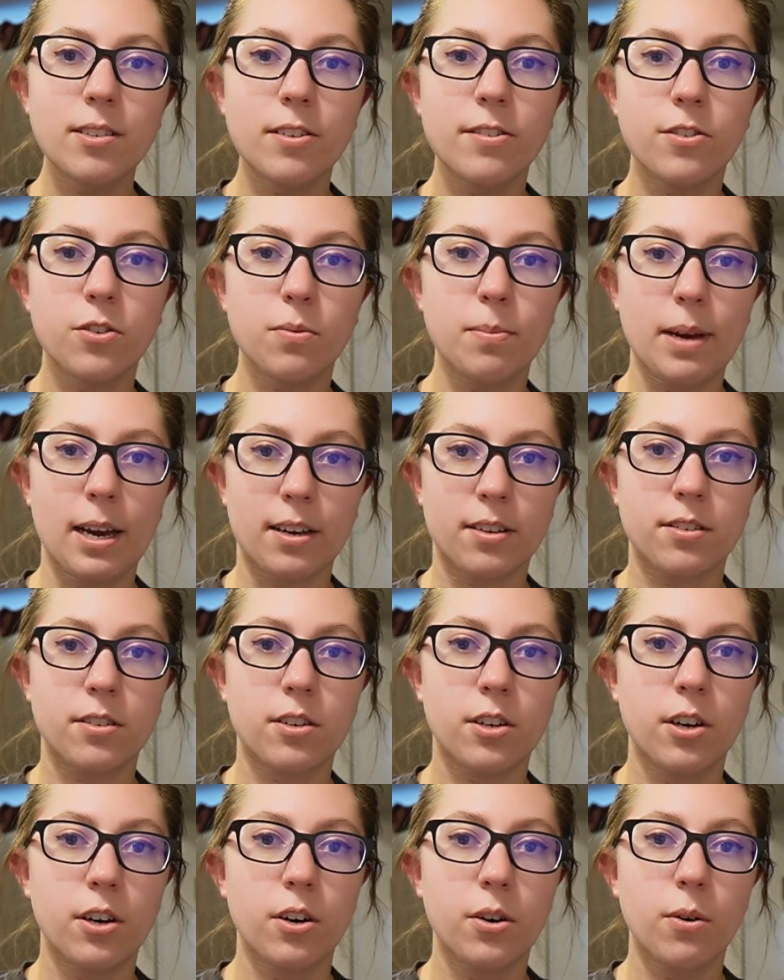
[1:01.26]
in New
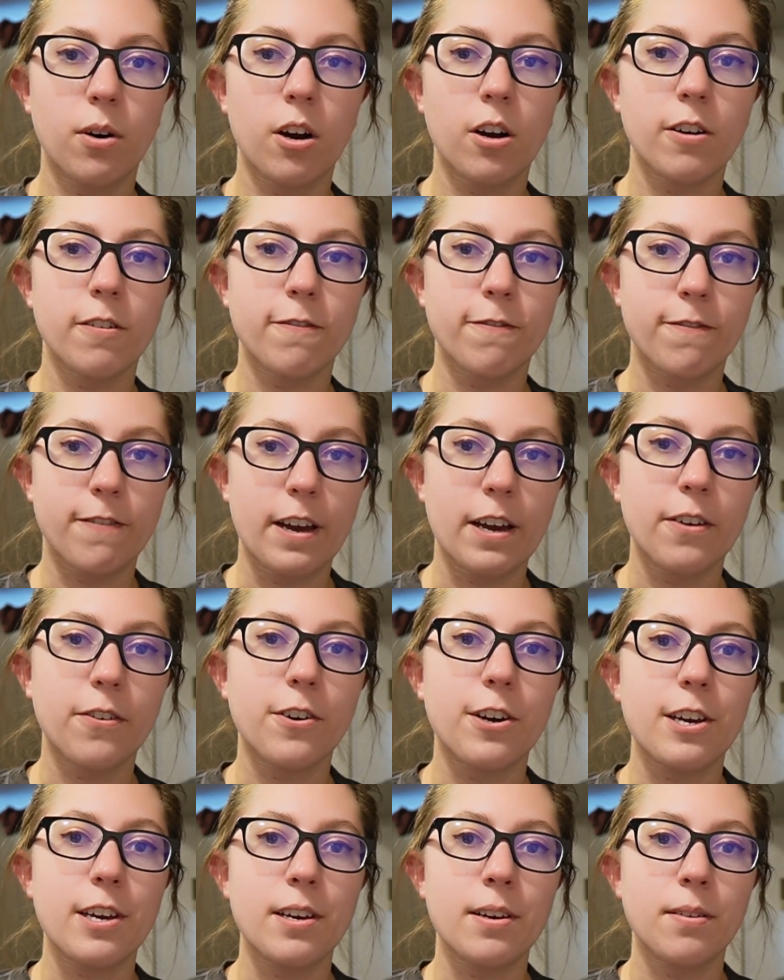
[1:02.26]
Mexico are
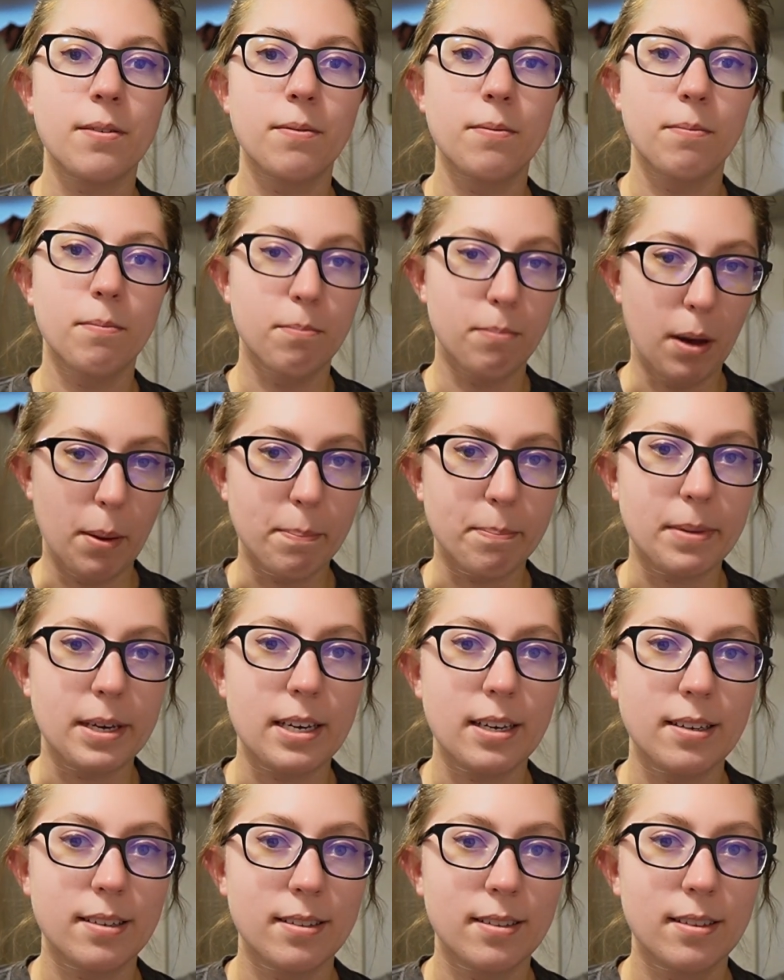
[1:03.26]
very
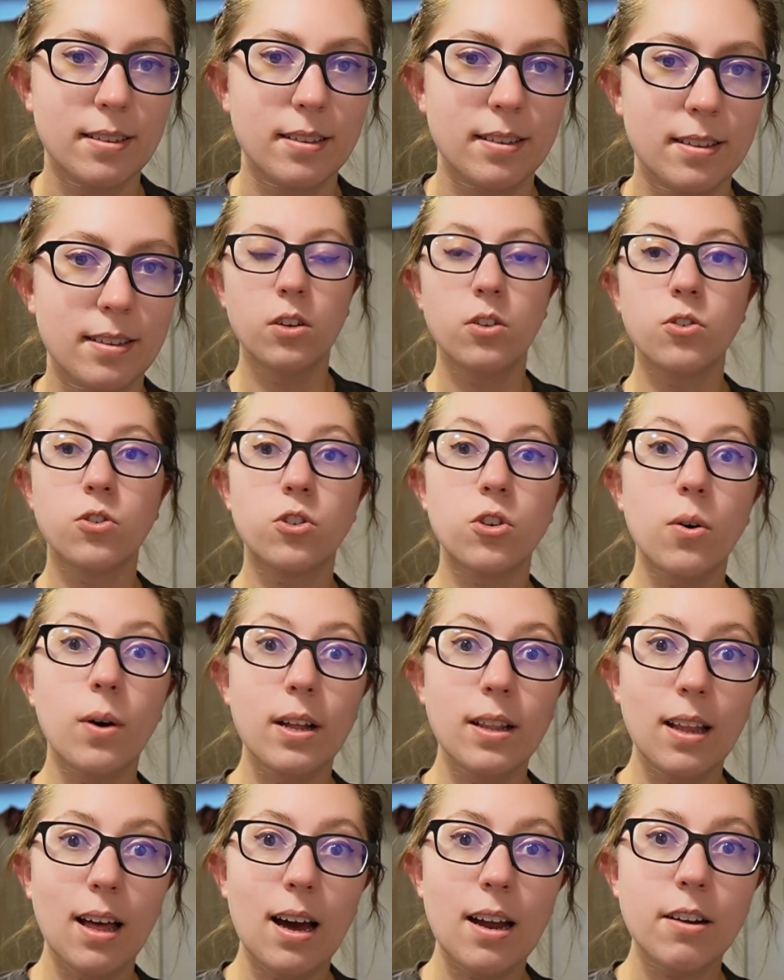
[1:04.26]
bumpy. So
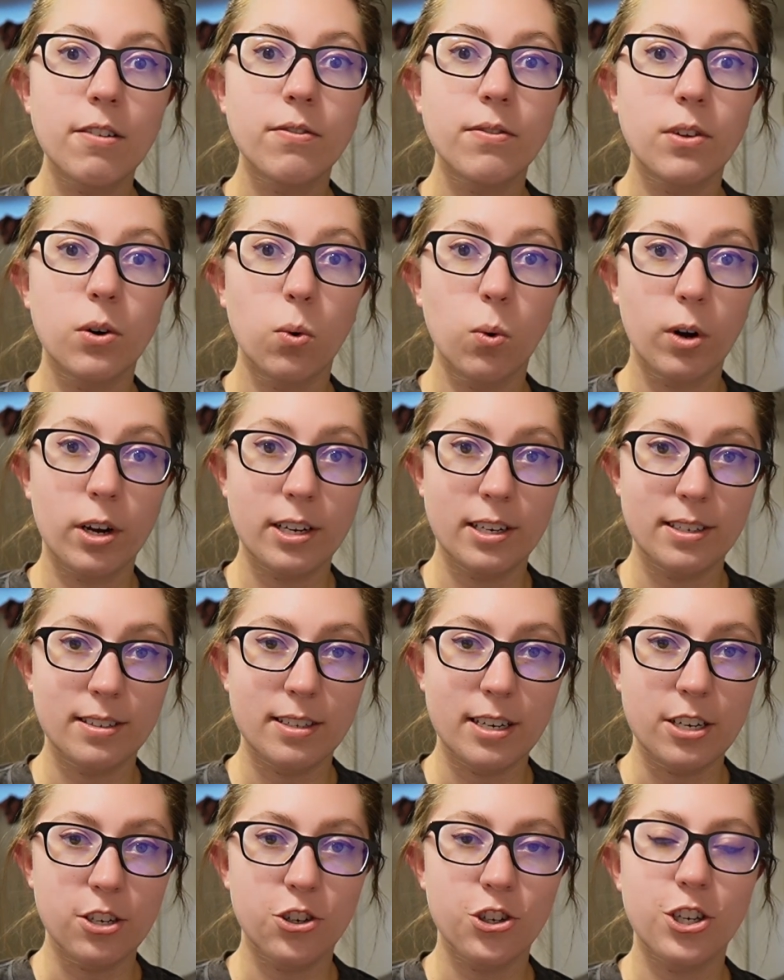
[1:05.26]
a lot of the
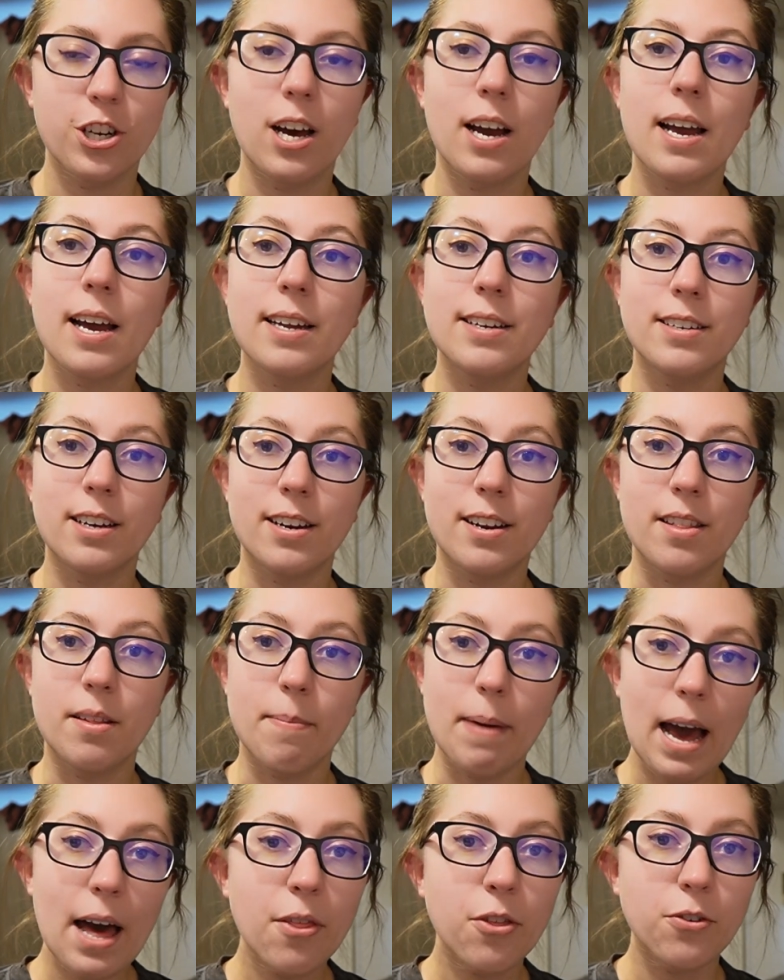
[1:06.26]
organization I had done in the
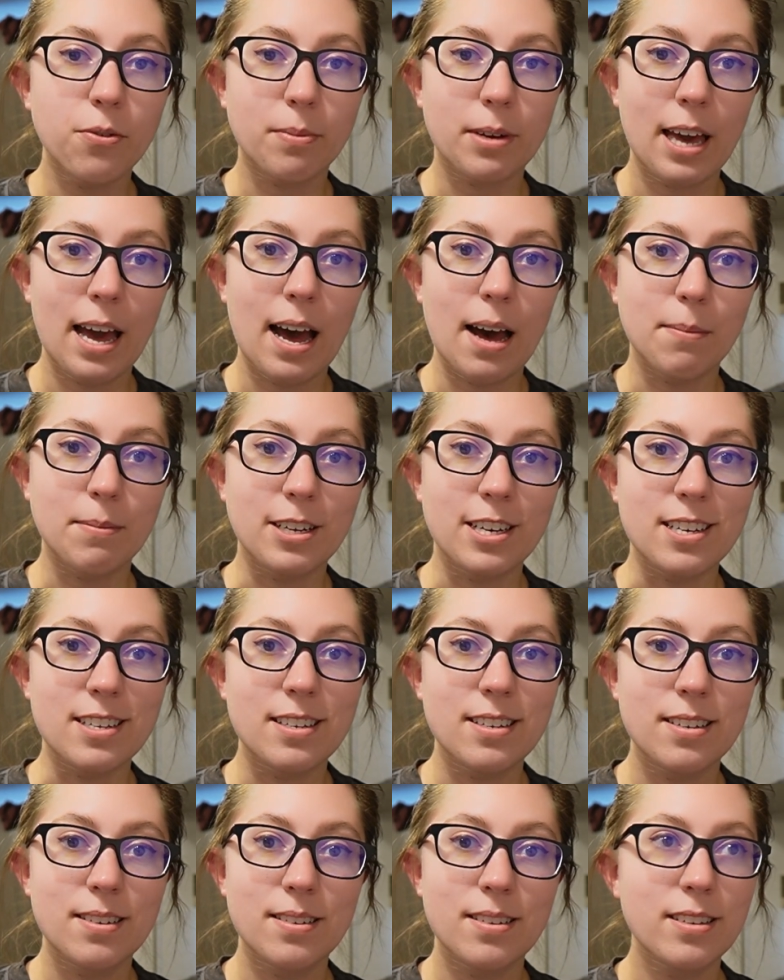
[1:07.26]
bathroom cabinet
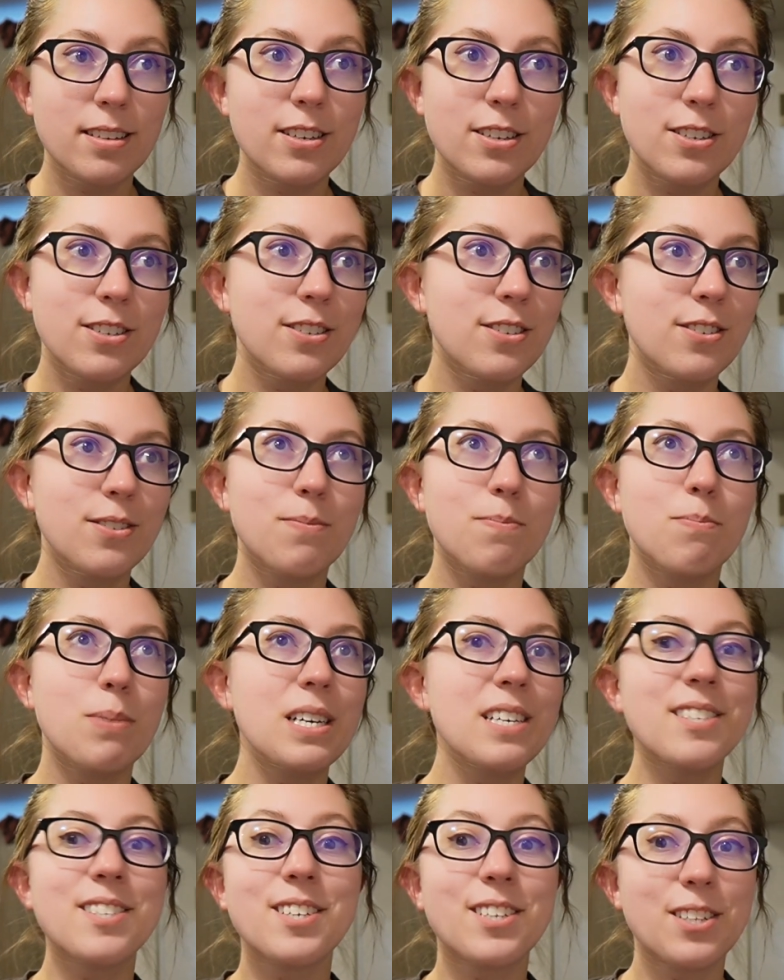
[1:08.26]

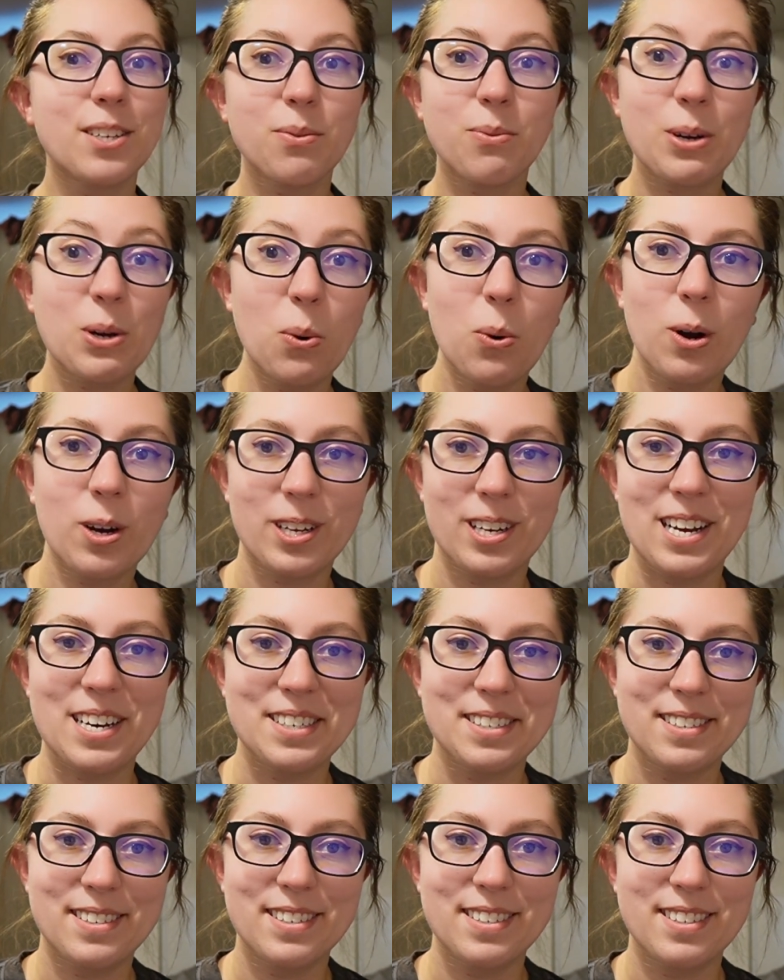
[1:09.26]
basically
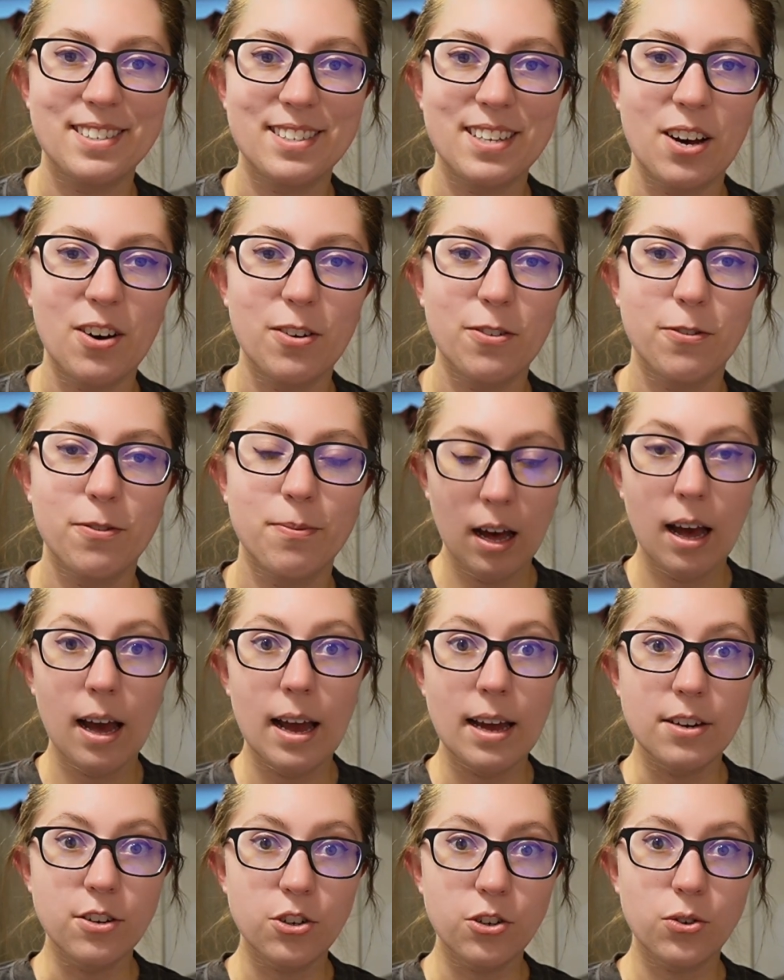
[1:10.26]
reorganized itself.
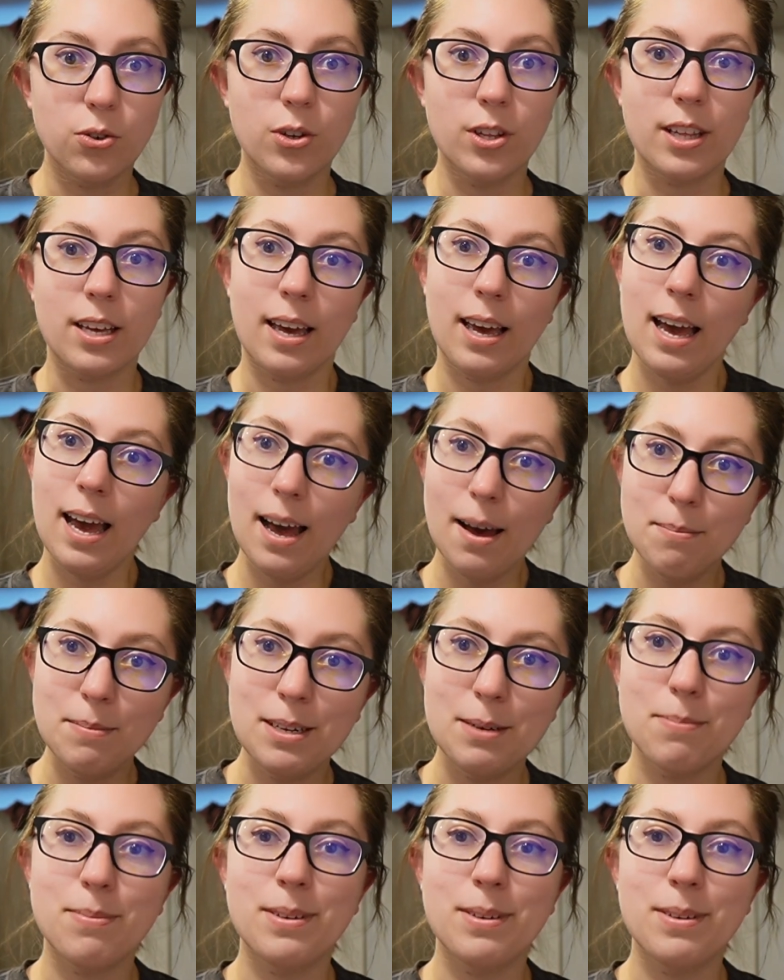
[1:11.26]
And due to the cabinet